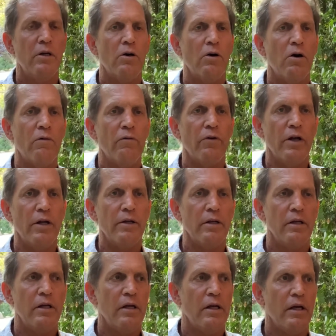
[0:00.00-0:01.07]
over it.
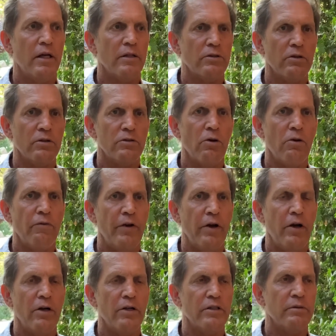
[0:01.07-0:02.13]
And so the stone
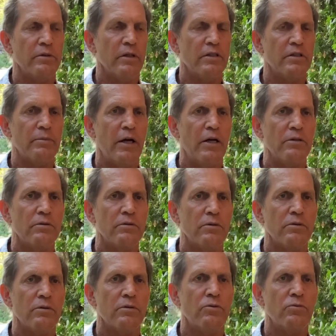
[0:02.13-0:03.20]
veneer is about
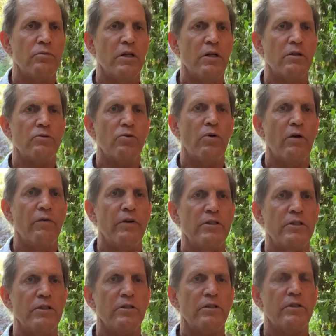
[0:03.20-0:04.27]
12
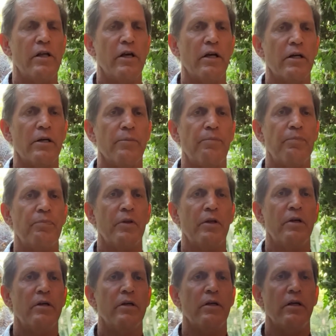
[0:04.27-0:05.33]
inches thick,
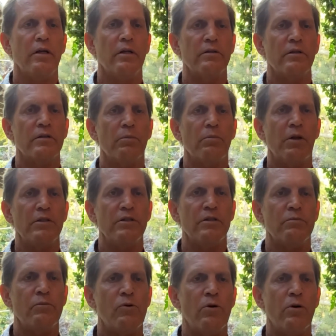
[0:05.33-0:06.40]
and some
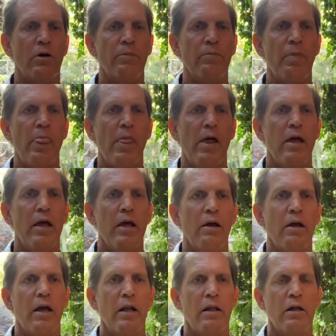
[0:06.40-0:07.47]
places more.
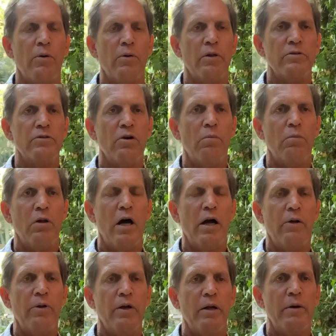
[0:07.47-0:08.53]
And along with the stone
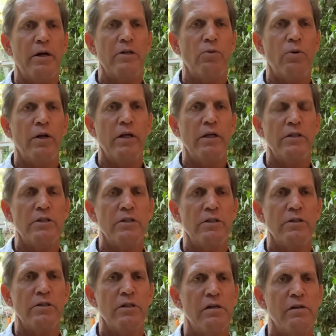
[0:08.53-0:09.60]
block, we get about 20
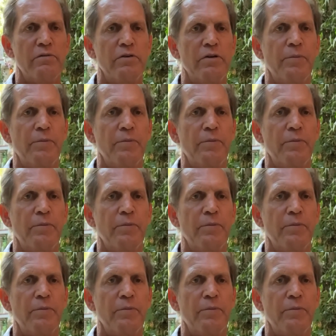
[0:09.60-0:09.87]
inches of